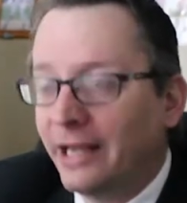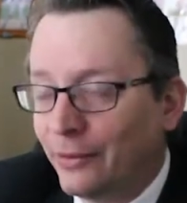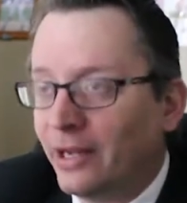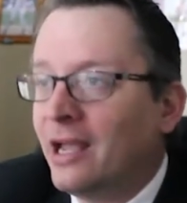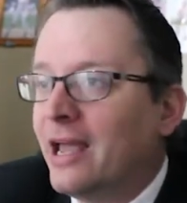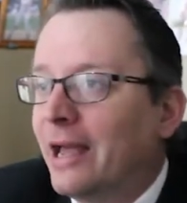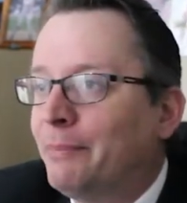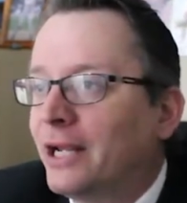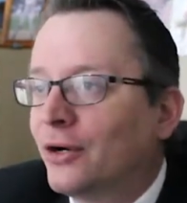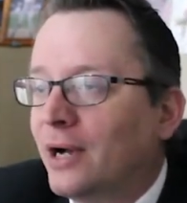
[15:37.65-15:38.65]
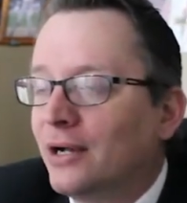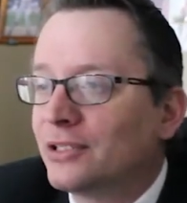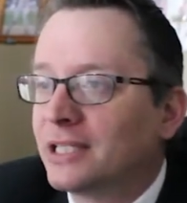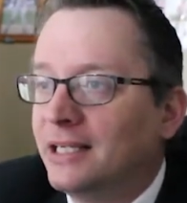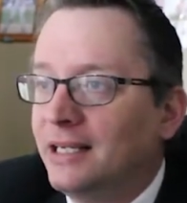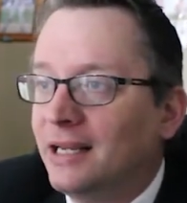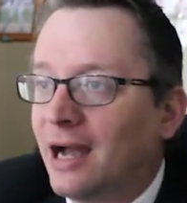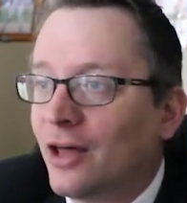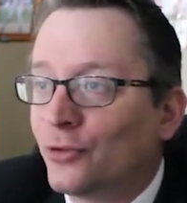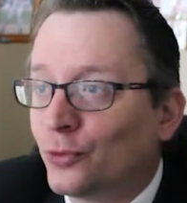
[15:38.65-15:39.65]
Anyway, at Pico House,
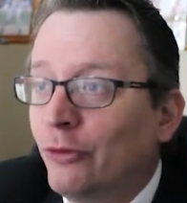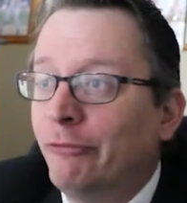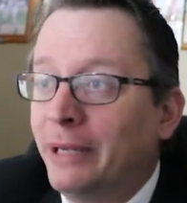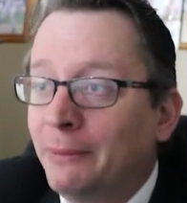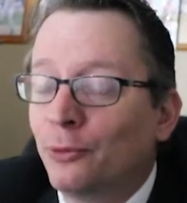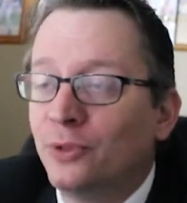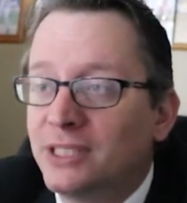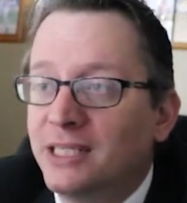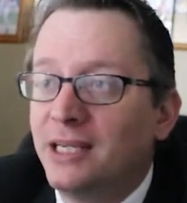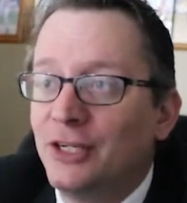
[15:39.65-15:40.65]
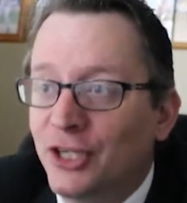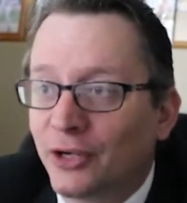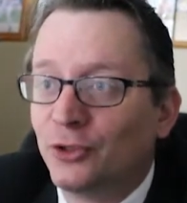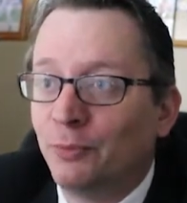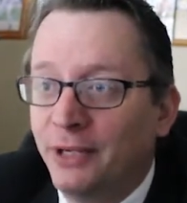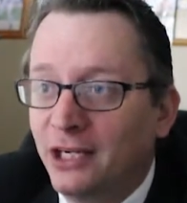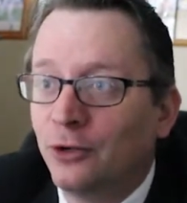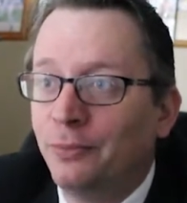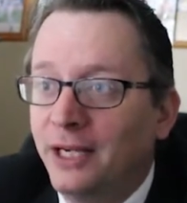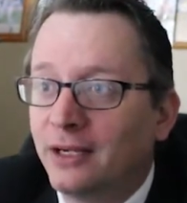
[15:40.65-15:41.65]
on the roof, people would see General
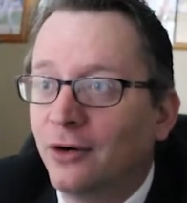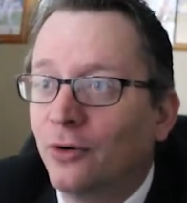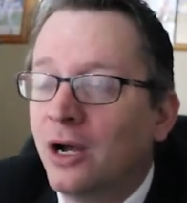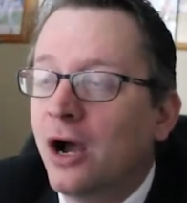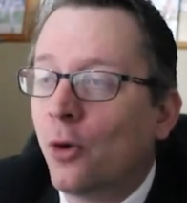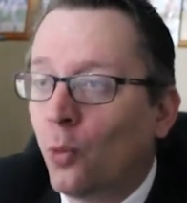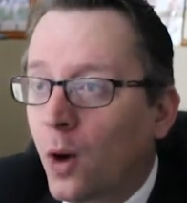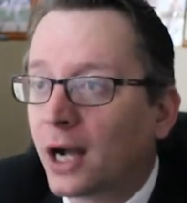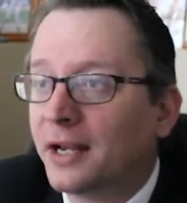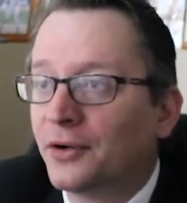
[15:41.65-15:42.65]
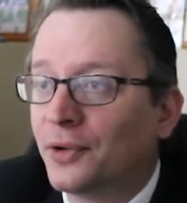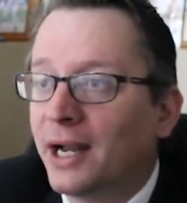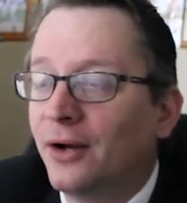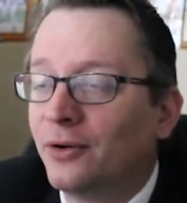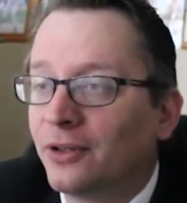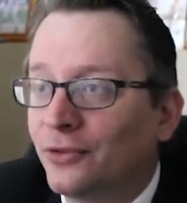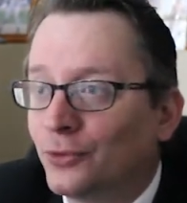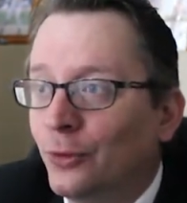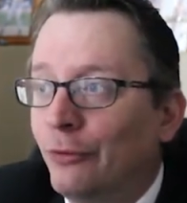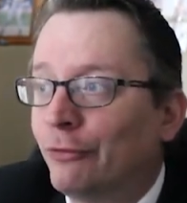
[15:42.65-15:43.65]
Pio Pico walking around
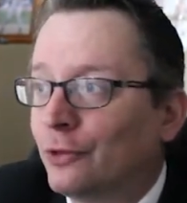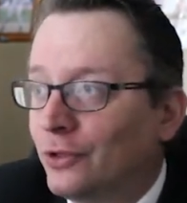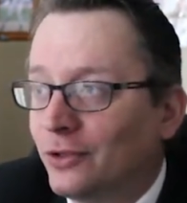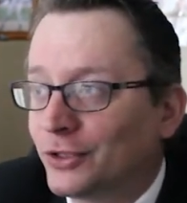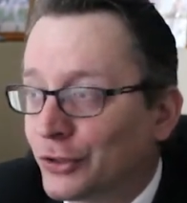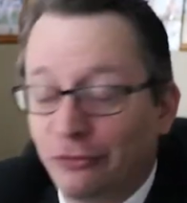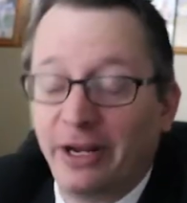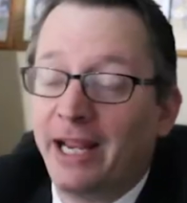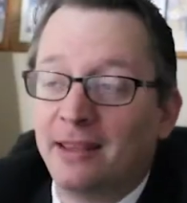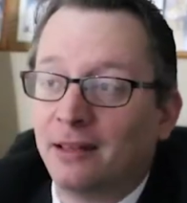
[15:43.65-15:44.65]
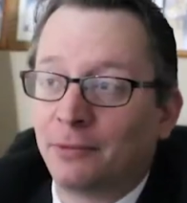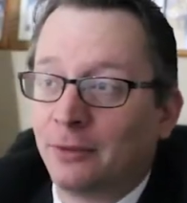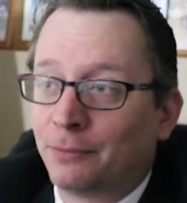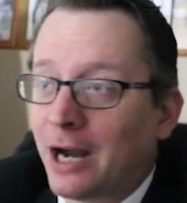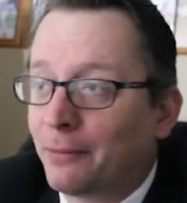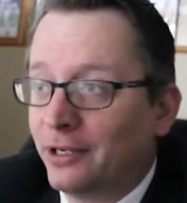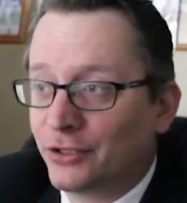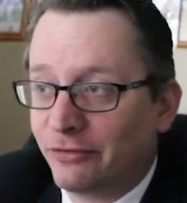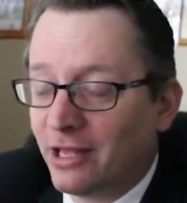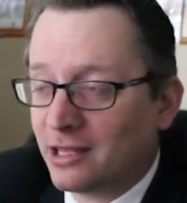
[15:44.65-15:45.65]
the roof, surveying the property,
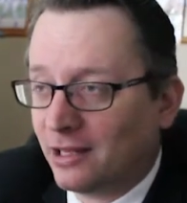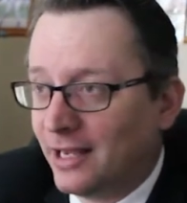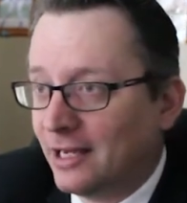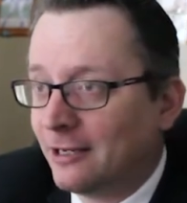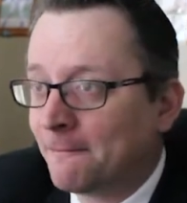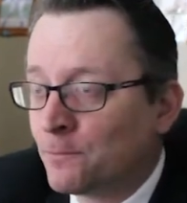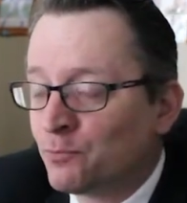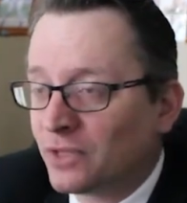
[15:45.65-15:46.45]
surveying the land.